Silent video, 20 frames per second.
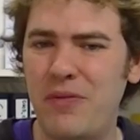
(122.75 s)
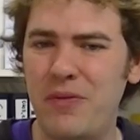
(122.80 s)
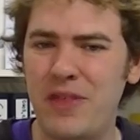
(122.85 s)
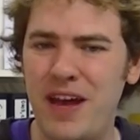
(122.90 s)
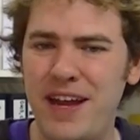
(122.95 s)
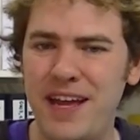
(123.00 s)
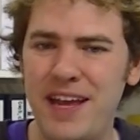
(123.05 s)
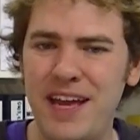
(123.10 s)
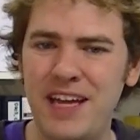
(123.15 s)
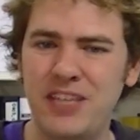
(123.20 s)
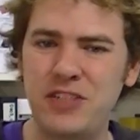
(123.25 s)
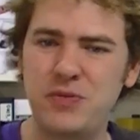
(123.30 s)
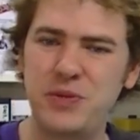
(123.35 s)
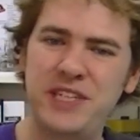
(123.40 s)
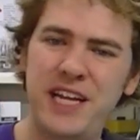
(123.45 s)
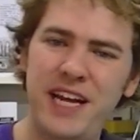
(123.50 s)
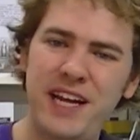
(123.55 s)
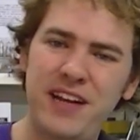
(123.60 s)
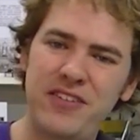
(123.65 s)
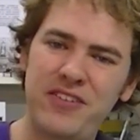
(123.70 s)
without a hitch, we
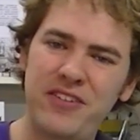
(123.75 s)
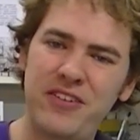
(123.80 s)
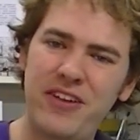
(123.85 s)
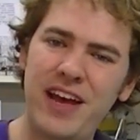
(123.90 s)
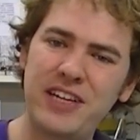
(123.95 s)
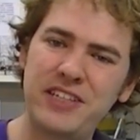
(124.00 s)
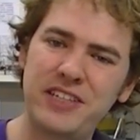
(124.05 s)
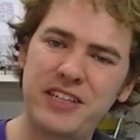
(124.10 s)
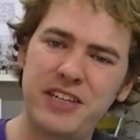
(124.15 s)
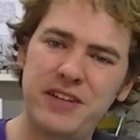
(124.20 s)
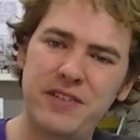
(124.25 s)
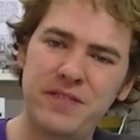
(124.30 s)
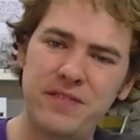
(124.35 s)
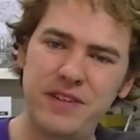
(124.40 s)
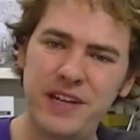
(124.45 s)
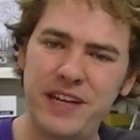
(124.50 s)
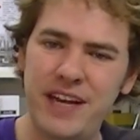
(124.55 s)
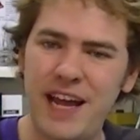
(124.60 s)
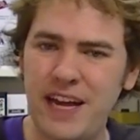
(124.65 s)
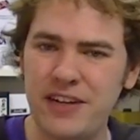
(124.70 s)
take a selection of
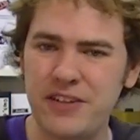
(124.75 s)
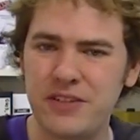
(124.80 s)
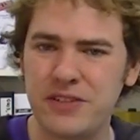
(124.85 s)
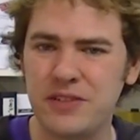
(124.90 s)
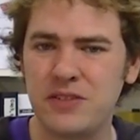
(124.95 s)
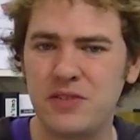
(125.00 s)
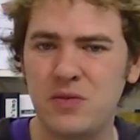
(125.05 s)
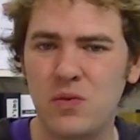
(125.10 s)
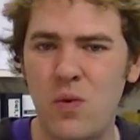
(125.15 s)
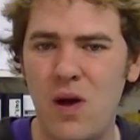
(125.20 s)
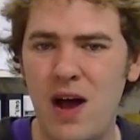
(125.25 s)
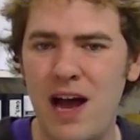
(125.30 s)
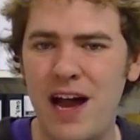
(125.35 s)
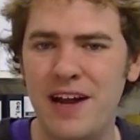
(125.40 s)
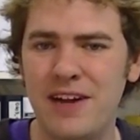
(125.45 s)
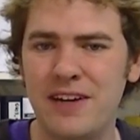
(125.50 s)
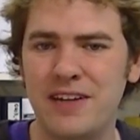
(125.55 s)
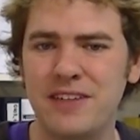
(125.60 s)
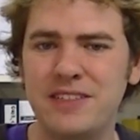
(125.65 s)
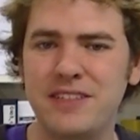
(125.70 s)
connectors,
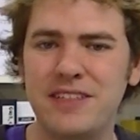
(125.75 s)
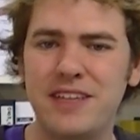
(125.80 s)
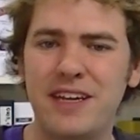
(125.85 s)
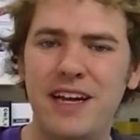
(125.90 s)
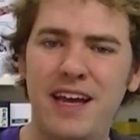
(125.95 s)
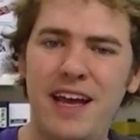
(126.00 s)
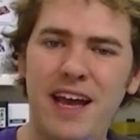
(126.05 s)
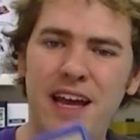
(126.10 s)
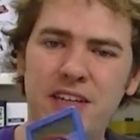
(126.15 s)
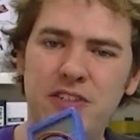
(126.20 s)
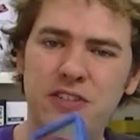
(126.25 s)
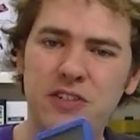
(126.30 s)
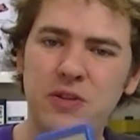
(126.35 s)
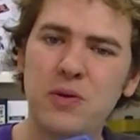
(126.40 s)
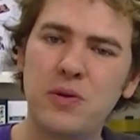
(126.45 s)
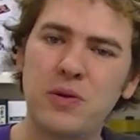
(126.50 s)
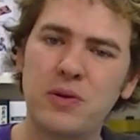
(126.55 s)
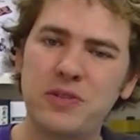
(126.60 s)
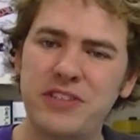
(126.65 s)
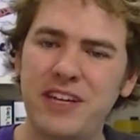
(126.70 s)
wires, and
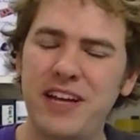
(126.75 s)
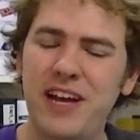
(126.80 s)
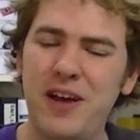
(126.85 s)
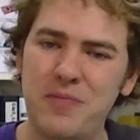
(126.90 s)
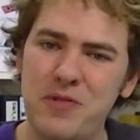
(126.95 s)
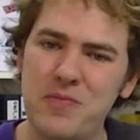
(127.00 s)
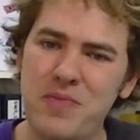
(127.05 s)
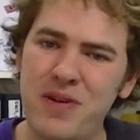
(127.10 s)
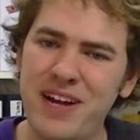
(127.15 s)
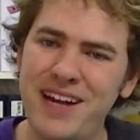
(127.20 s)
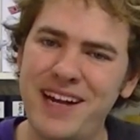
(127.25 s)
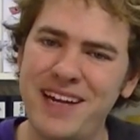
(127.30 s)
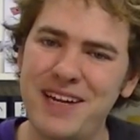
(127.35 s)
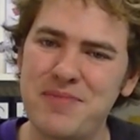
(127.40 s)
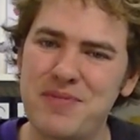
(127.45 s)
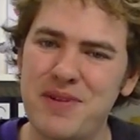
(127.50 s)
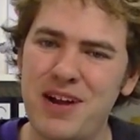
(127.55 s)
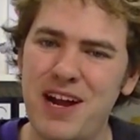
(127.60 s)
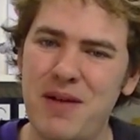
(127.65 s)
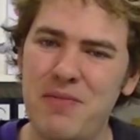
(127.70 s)
tools to help debug any
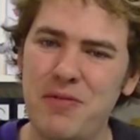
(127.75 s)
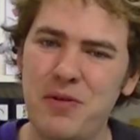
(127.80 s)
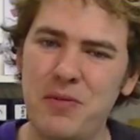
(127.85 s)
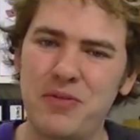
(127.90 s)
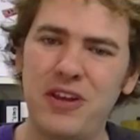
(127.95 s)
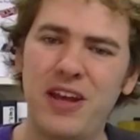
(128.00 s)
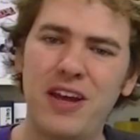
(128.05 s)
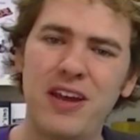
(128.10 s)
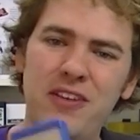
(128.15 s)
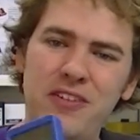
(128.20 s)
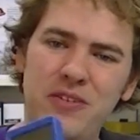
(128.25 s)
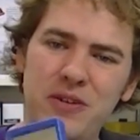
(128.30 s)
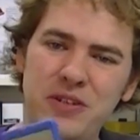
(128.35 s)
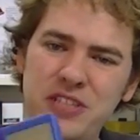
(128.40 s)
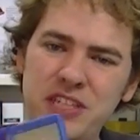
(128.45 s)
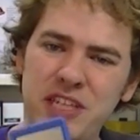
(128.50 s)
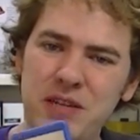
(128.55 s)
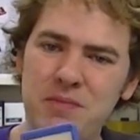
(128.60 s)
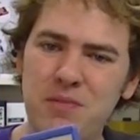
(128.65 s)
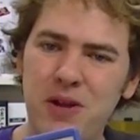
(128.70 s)
problems. So a
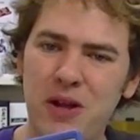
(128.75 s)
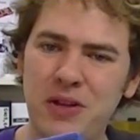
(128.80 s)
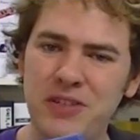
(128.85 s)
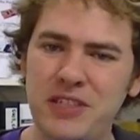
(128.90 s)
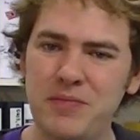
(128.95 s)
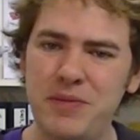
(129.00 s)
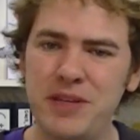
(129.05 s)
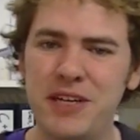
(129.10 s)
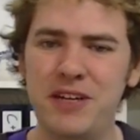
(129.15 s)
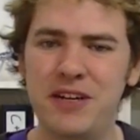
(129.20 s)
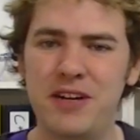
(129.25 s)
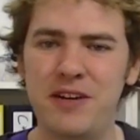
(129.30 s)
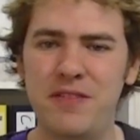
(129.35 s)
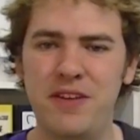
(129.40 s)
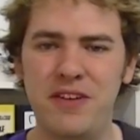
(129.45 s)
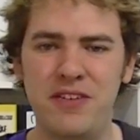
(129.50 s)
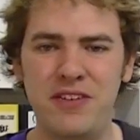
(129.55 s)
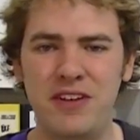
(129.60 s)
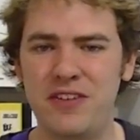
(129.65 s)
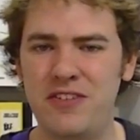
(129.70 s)
cheap multimeter, if
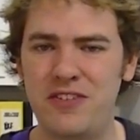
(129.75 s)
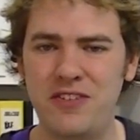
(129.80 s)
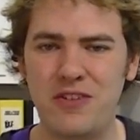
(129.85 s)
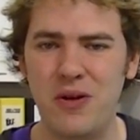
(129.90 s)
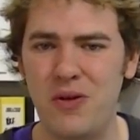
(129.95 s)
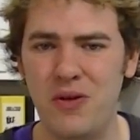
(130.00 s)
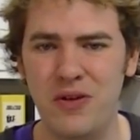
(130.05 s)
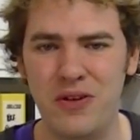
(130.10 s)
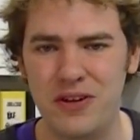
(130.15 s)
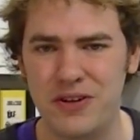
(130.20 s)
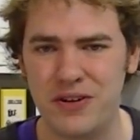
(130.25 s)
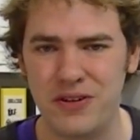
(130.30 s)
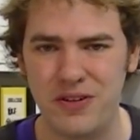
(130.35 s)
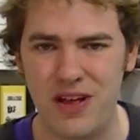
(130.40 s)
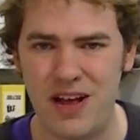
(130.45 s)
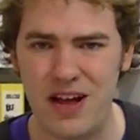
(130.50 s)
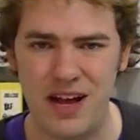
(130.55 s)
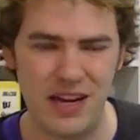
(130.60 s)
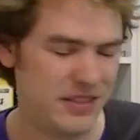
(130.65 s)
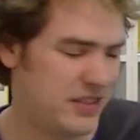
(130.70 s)
this gets stolen or
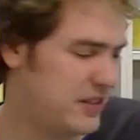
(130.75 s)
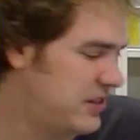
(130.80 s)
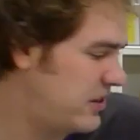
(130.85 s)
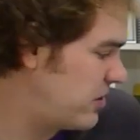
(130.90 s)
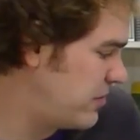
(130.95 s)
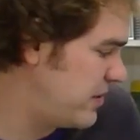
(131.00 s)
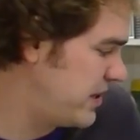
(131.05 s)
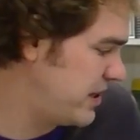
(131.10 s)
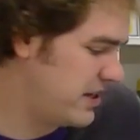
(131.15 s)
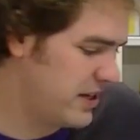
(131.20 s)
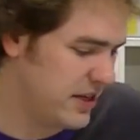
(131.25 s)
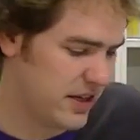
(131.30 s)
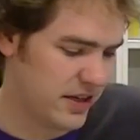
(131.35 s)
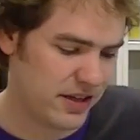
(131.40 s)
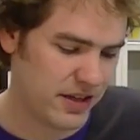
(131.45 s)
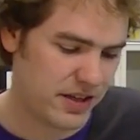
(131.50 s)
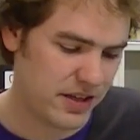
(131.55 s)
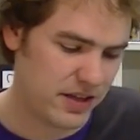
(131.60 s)
lost, it's no big deal.